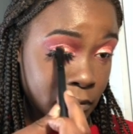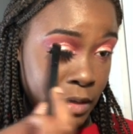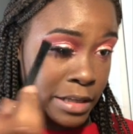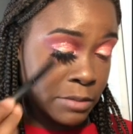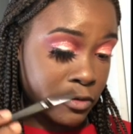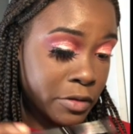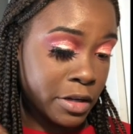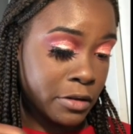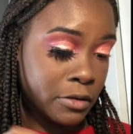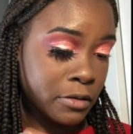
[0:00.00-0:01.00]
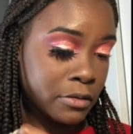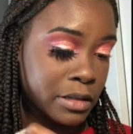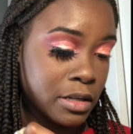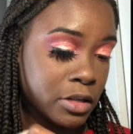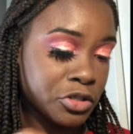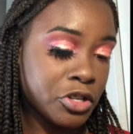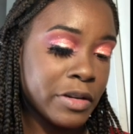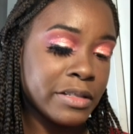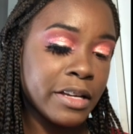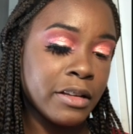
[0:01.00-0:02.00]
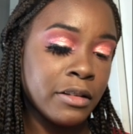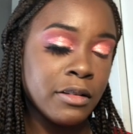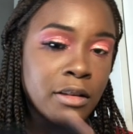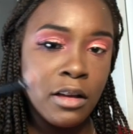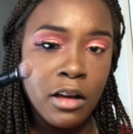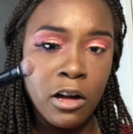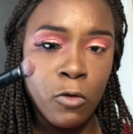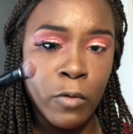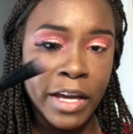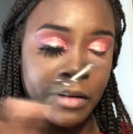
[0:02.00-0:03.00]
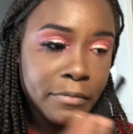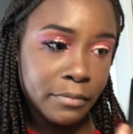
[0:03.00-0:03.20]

Add some over here. This hung jury is like a white.